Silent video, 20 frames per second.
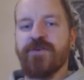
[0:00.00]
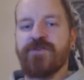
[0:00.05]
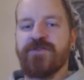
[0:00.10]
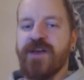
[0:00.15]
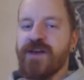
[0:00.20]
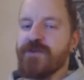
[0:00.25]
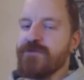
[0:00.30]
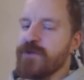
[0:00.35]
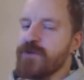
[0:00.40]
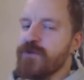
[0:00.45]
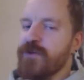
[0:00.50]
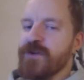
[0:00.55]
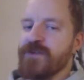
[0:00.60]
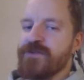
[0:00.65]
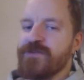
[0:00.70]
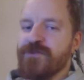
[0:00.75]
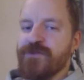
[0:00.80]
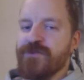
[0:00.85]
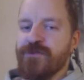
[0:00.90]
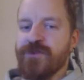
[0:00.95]
it looks like we're
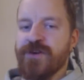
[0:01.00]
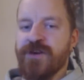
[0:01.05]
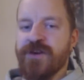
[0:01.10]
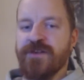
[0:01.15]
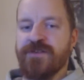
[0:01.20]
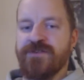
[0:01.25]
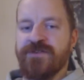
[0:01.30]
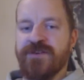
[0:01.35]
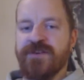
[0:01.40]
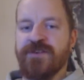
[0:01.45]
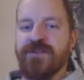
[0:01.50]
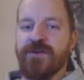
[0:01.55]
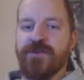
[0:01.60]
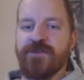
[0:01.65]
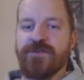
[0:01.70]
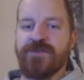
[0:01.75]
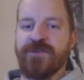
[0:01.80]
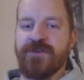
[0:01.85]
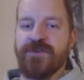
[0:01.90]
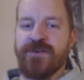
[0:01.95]
going to see
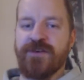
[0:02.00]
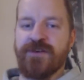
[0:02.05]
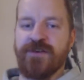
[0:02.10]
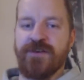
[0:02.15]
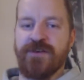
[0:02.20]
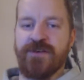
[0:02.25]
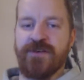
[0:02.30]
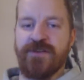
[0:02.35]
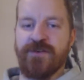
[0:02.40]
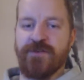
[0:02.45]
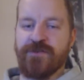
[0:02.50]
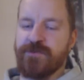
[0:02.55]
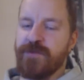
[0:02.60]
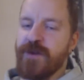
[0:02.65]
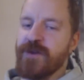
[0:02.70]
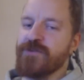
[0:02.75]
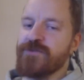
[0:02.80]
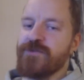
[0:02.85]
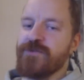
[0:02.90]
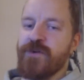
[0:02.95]
those
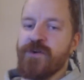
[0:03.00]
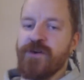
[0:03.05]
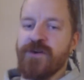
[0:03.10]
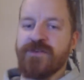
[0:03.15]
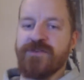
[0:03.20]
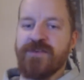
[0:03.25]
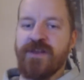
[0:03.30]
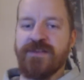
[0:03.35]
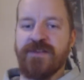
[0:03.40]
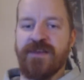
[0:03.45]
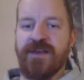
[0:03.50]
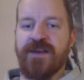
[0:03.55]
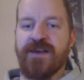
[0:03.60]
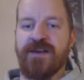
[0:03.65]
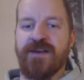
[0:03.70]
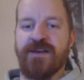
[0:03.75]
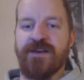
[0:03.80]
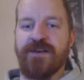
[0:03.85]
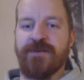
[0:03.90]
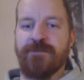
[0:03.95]
planeswalkers and
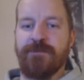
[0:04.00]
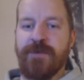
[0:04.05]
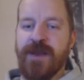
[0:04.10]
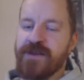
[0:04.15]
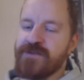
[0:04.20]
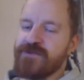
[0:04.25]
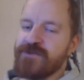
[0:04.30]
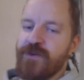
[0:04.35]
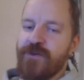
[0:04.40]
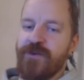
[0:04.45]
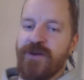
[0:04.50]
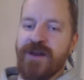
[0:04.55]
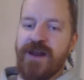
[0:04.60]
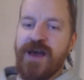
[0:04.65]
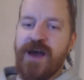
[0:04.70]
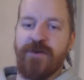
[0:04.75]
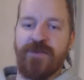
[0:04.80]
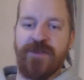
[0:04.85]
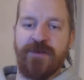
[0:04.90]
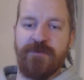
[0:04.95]
their backstory
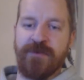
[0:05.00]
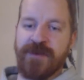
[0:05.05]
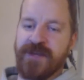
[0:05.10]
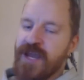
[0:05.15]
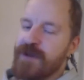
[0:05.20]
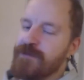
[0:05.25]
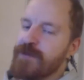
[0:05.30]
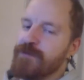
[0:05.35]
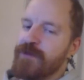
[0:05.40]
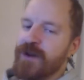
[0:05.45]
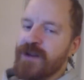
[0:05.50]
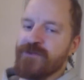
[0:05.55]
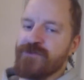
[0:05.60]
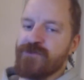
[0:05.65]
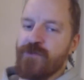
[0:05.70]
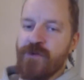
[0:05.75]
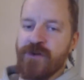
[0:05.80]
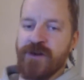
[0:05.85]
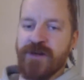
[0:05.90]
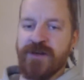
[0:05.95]
and how they became a
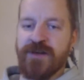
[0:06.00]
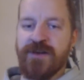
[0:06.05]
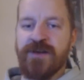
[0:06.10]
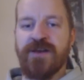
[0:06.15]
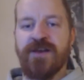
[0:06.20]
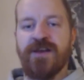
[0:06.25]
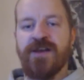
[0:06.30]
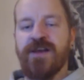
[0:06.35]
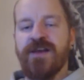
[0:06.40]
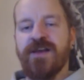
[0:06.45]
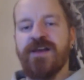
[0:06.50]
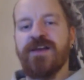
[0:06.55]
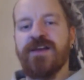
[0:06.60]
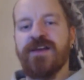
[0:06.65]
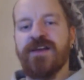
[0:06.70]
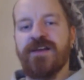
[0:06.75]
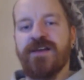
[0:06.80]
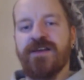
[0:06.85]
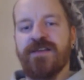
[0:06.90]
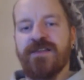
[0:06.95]
planeswalker.
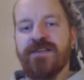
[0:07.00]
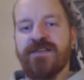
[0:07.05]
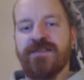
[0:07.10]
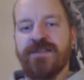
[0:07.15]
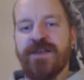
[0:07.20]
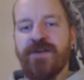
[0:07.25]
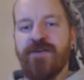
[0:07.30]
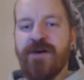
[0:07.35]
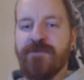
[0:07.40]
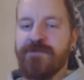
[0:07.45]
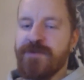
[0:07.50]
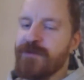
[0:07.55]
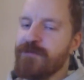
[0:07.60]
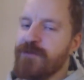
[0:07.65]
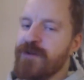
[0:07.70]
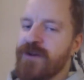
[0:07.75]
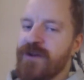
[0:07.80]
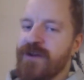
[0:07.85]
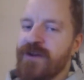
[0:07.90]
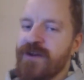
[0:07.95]
There are
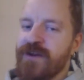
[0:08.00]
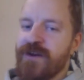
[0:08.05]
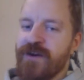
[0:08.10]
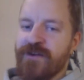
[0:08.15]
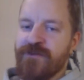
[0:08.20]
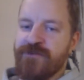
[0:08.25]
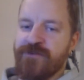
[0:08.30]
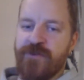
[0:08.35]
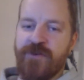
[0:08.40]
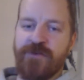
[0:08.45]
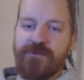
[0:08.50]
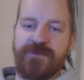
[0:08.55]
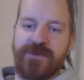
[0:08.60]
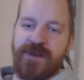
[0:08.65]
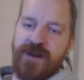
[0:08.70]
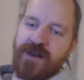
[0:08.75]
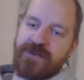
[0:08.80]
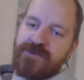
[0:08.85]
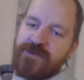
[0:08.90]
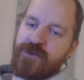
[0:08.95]
people on the forums
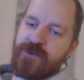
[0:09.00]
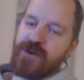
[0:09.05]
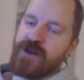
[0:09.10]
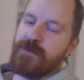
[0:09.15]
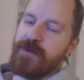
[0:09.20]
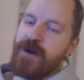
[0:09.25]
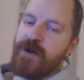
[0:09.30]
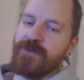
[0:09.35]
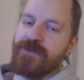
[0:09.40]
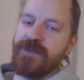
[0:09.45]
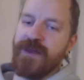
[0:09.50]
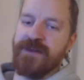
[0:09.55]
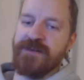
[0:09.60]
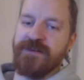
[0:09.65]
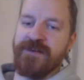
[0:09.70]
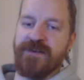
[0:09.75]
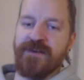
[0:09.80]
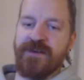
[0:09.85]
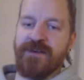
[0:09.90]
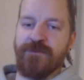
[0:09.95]
that are talking about
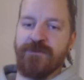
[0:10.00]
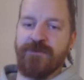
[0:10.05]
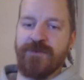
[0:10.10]
that